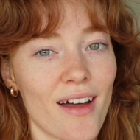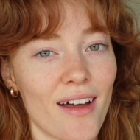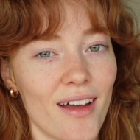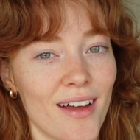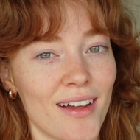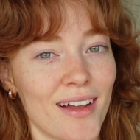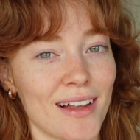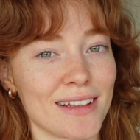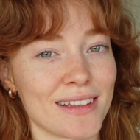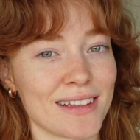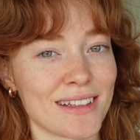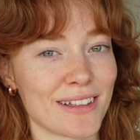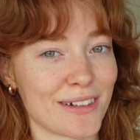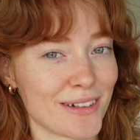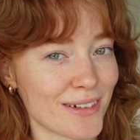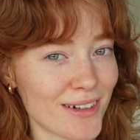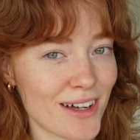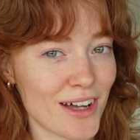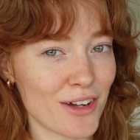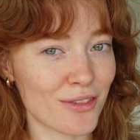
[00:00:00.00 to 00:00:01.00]

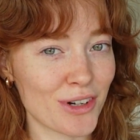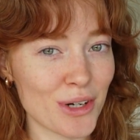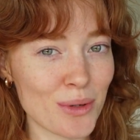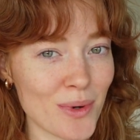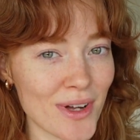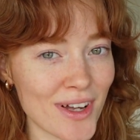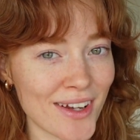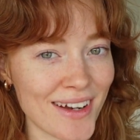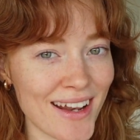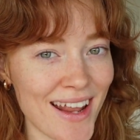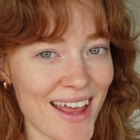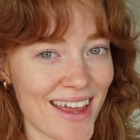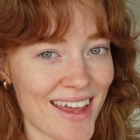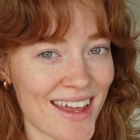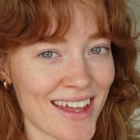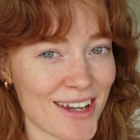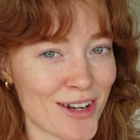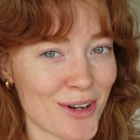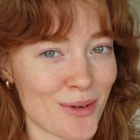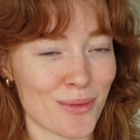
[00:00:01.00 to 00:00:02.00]
Hello everyone
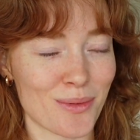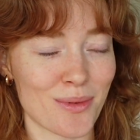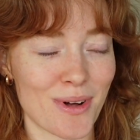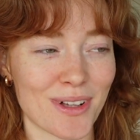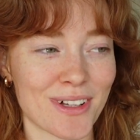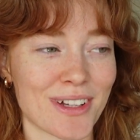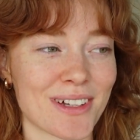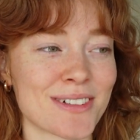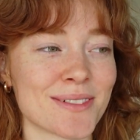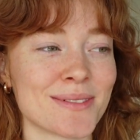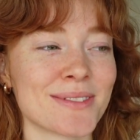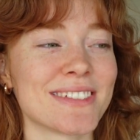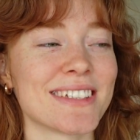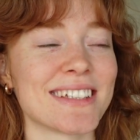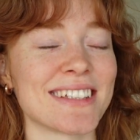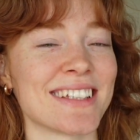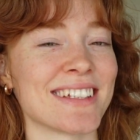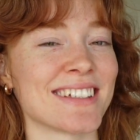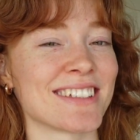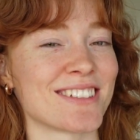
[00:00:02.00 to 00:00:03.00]
and welcome to
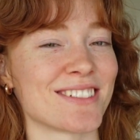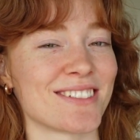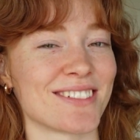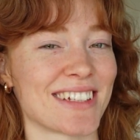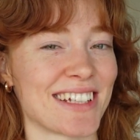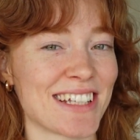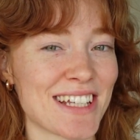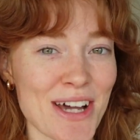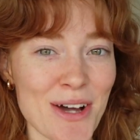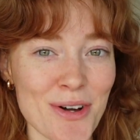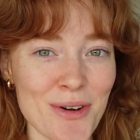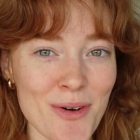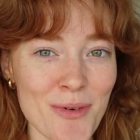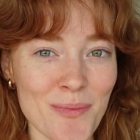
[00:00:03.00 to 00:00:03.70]
this video.